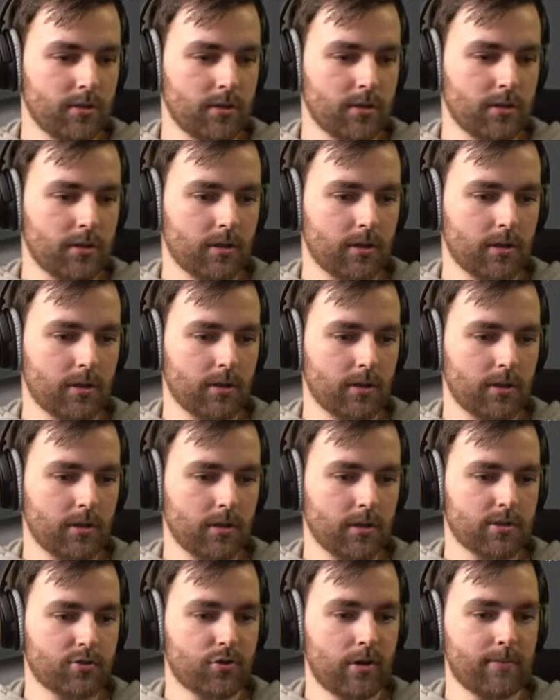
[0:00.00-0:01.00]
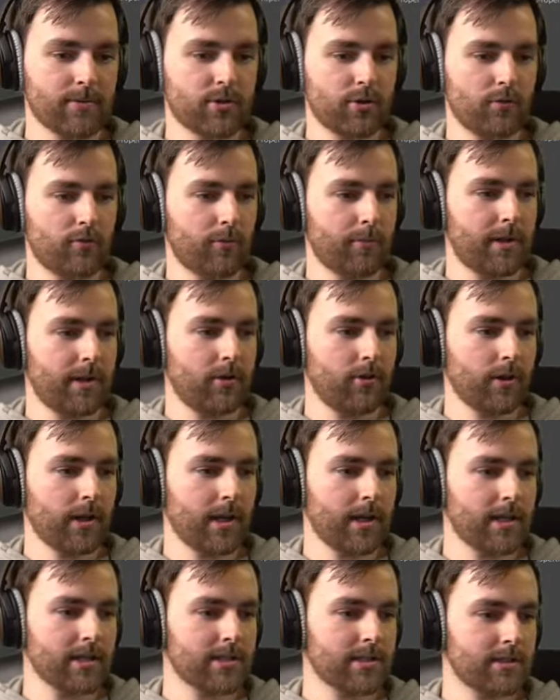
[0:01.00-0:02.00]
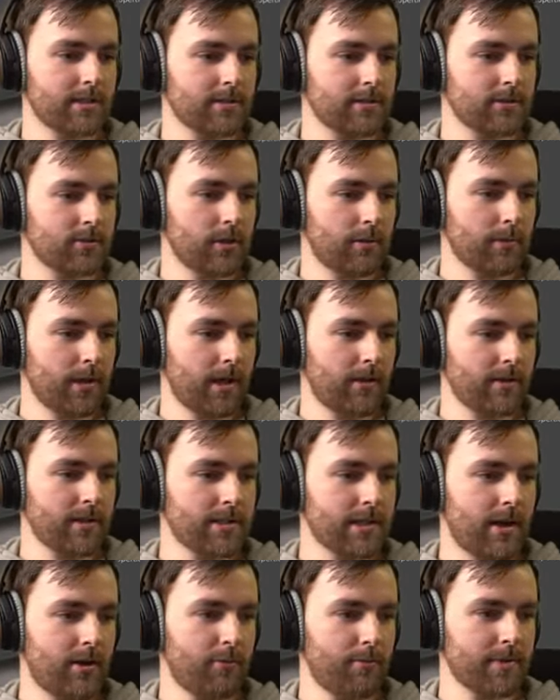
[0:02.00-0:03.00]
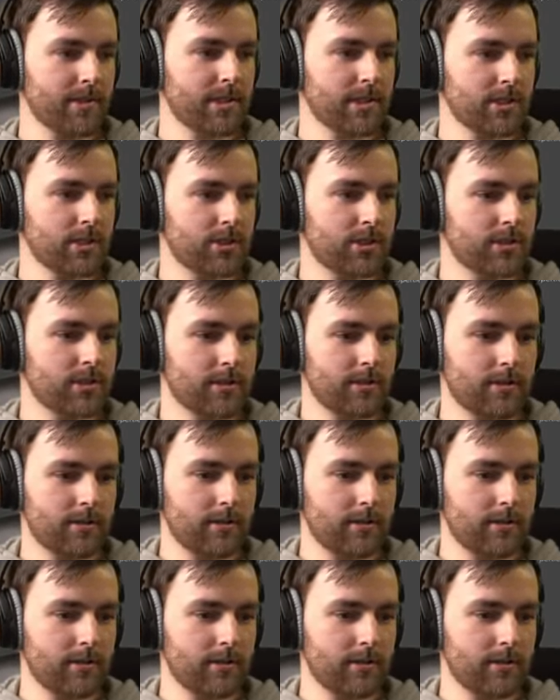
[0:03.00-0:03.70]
Uh, stream is good for me. Okay, nice. So I'm getting this error message.